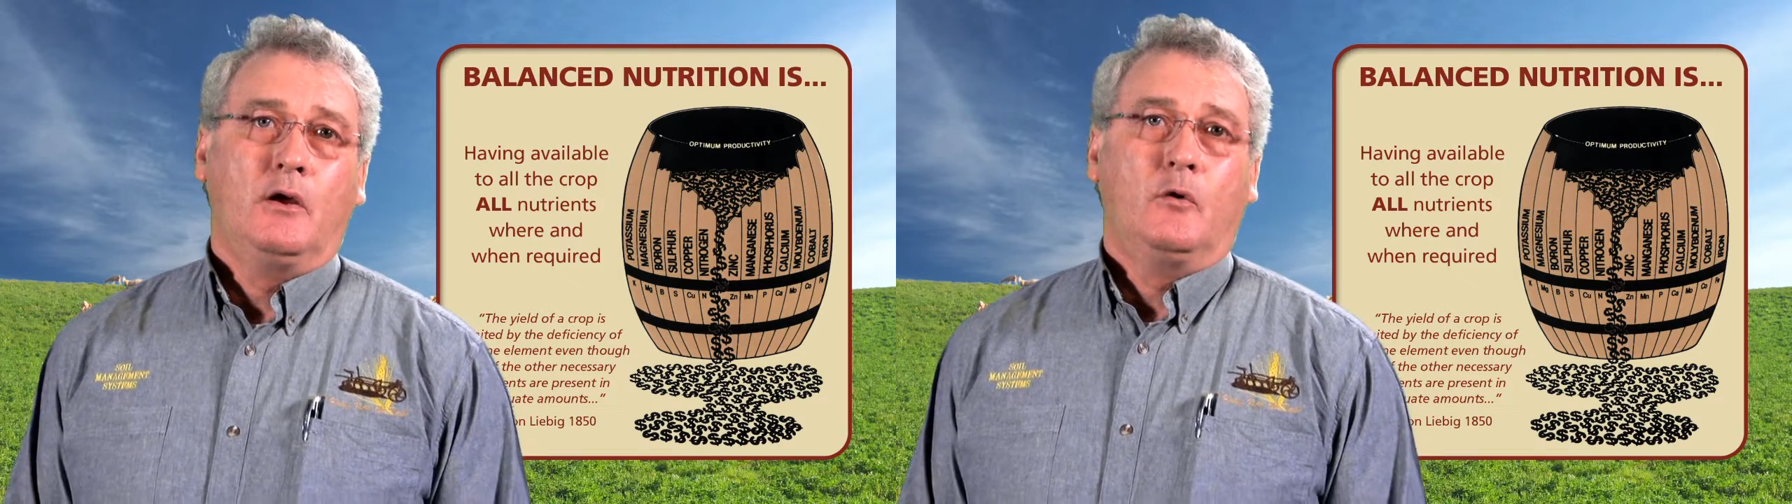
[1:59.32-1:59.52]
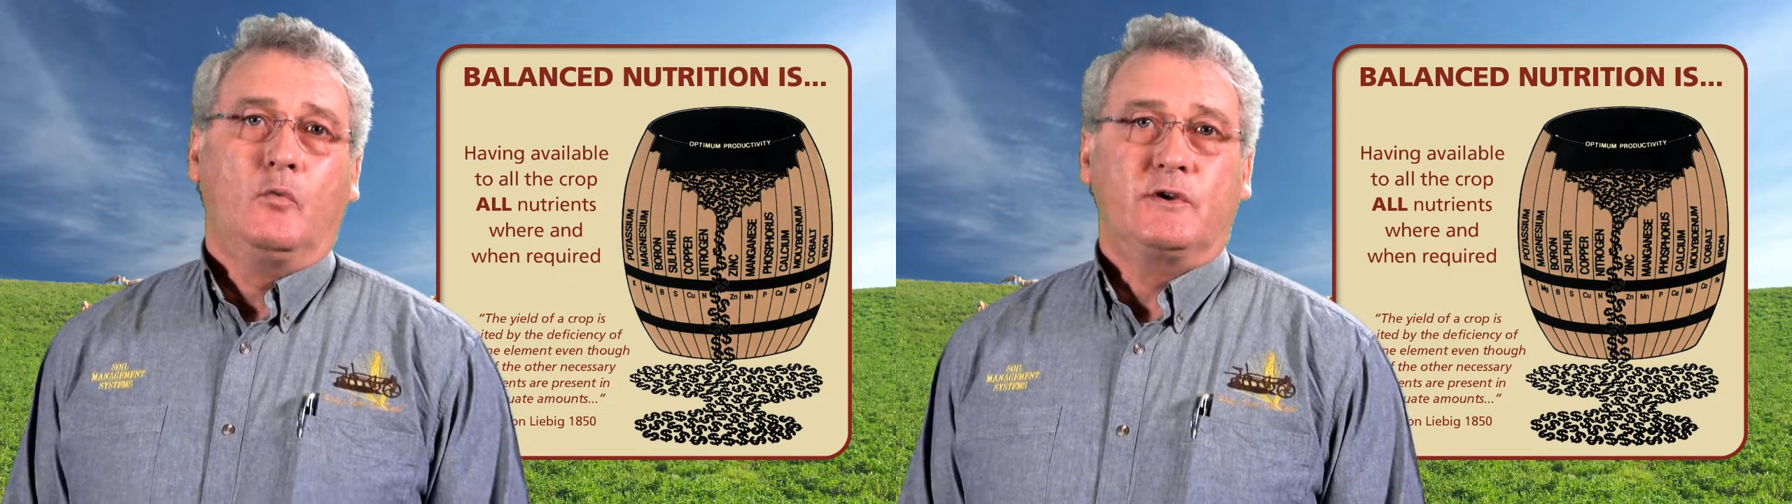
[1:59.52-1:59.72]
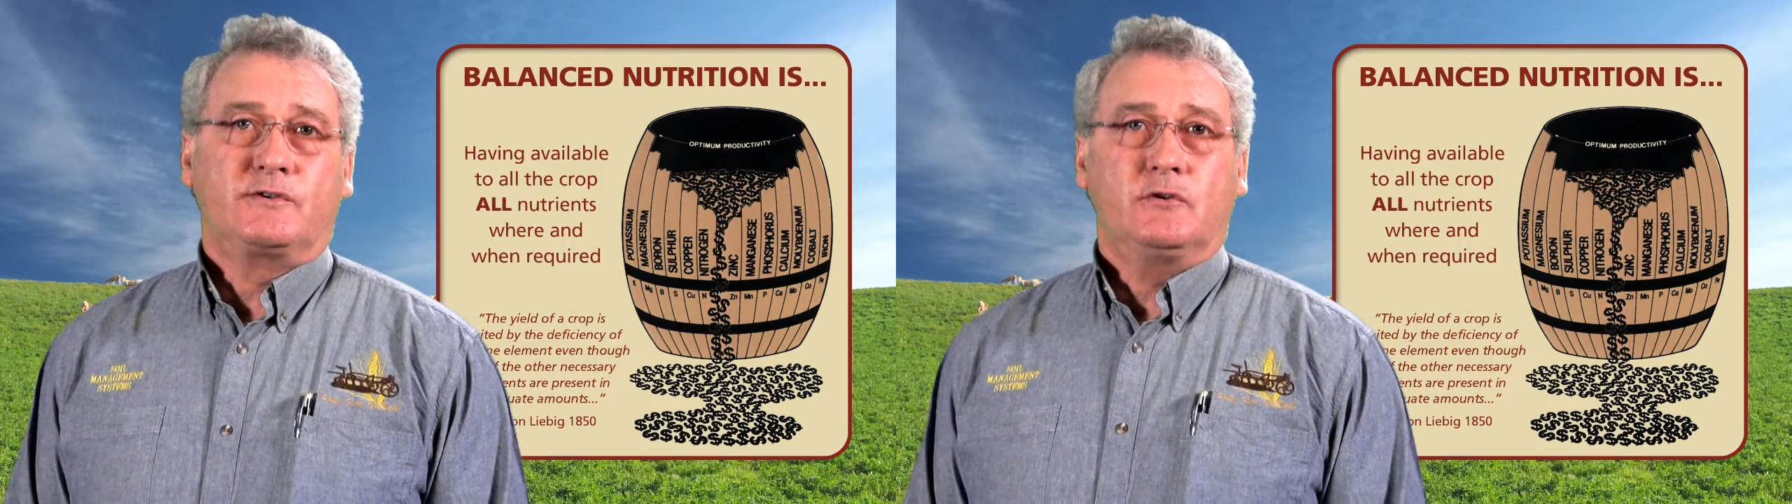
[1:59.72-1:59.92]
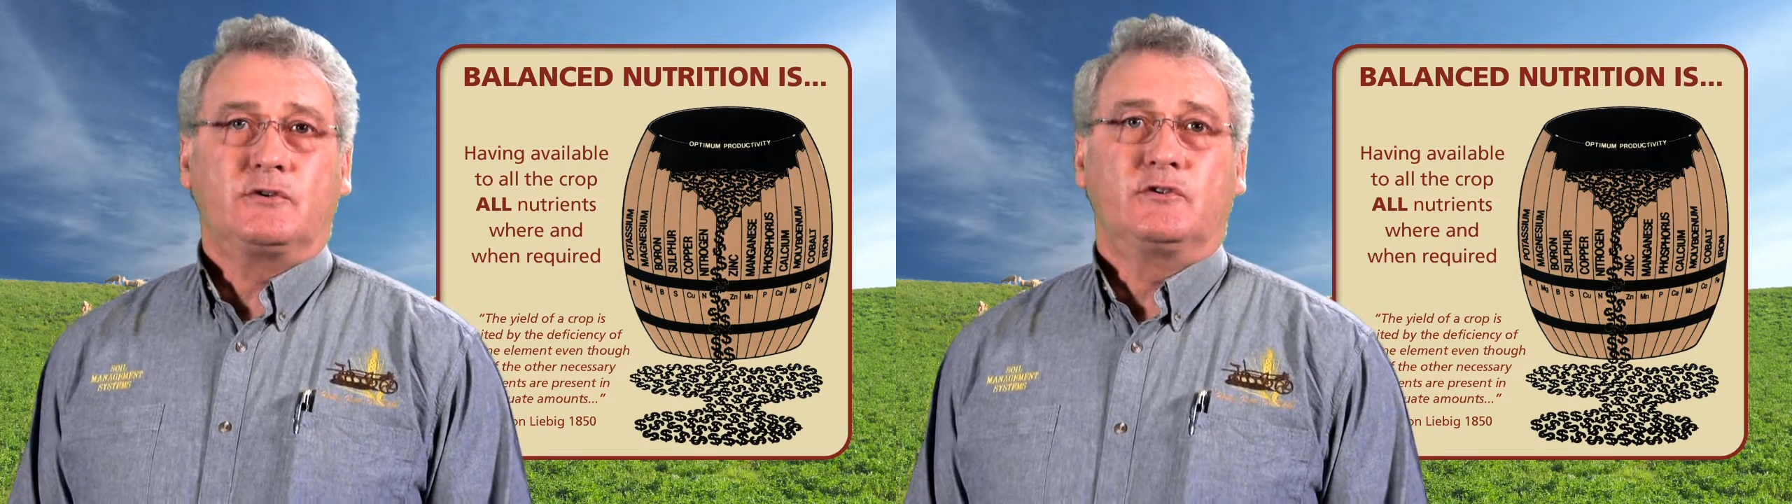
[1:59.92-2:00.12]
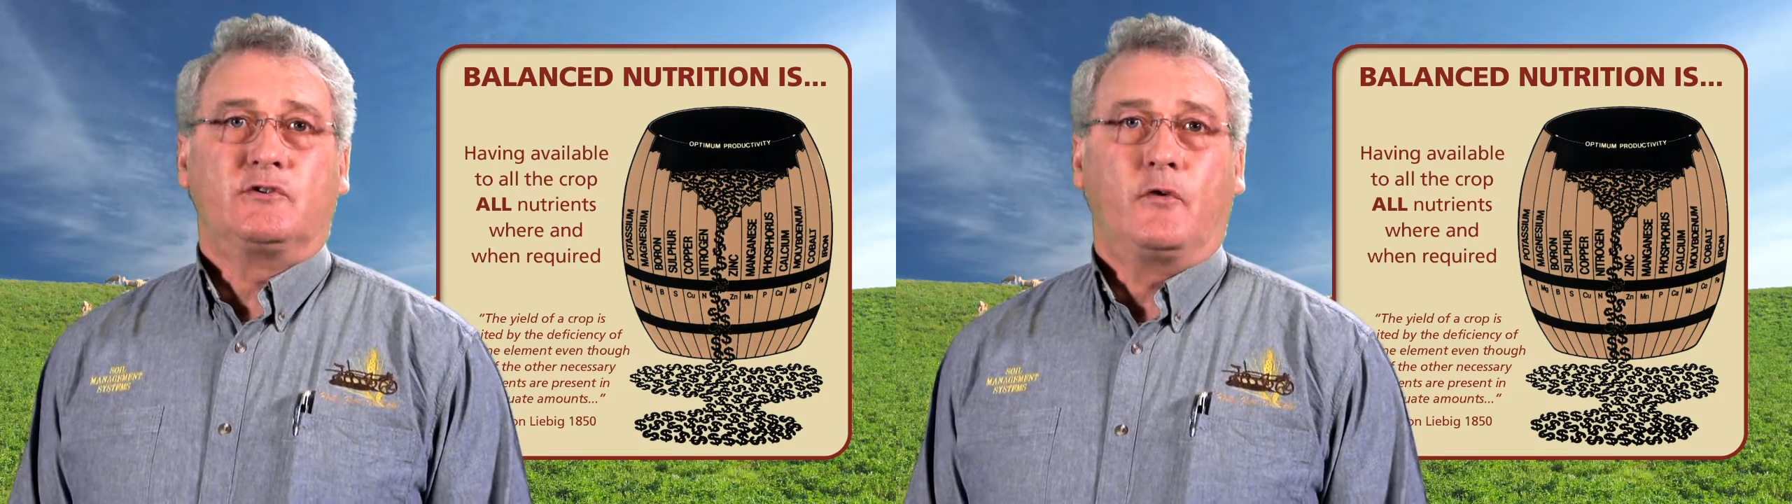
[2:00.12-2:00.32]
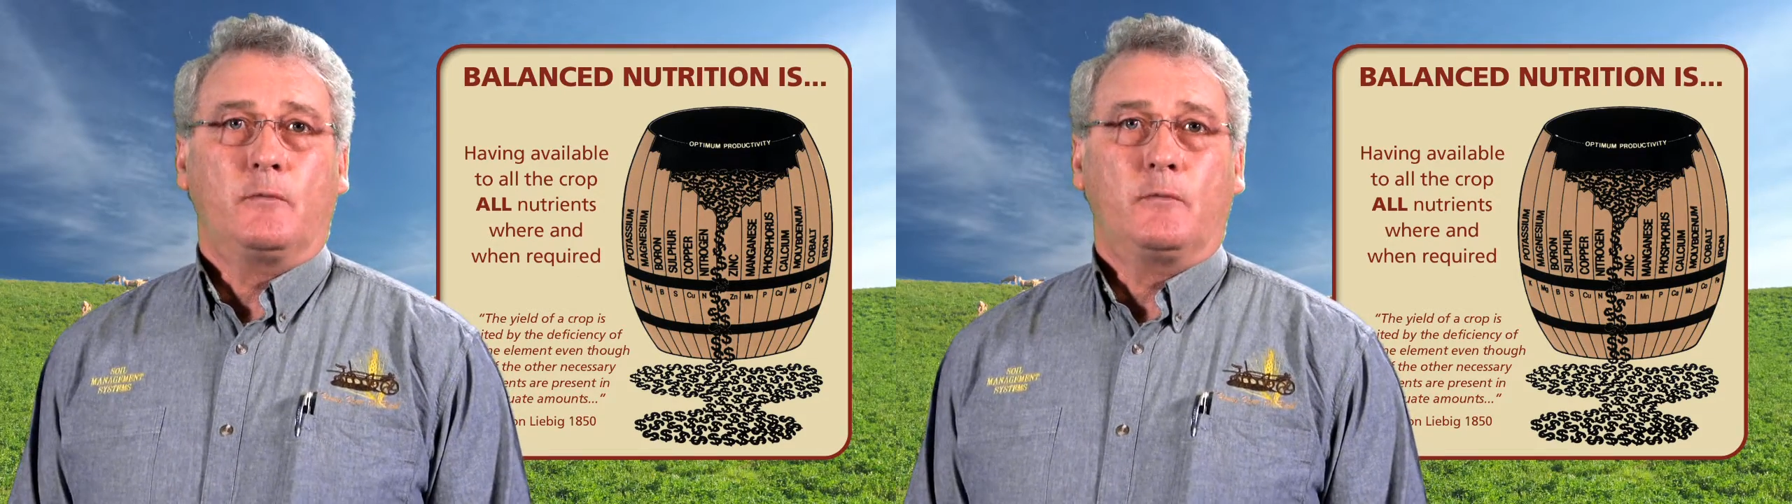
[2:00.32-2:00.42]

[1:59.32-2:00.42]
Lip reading: Resources for